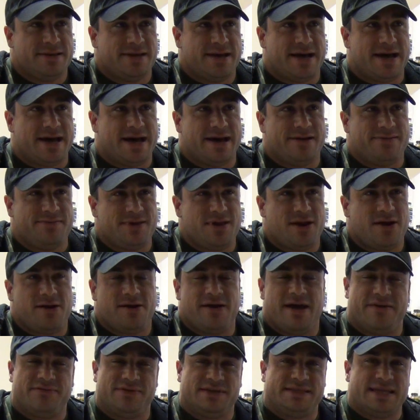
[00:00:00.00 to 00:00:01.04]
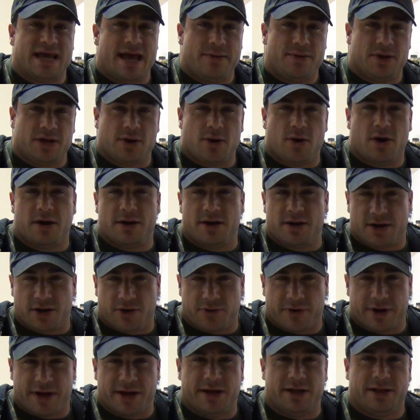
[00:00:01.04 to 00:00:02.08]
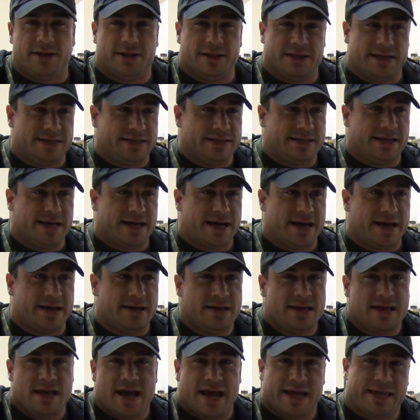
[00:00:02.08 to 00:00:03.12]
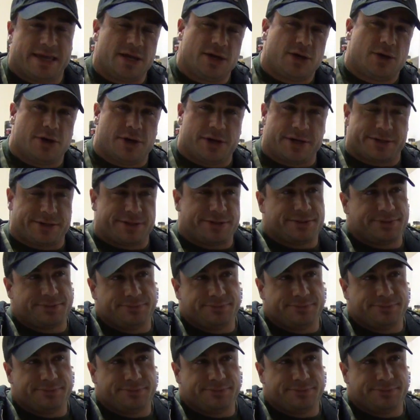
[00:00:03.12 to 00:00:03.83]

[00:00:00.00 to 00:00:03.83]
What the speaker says: I don't have the time to go out on a grill, and I can cook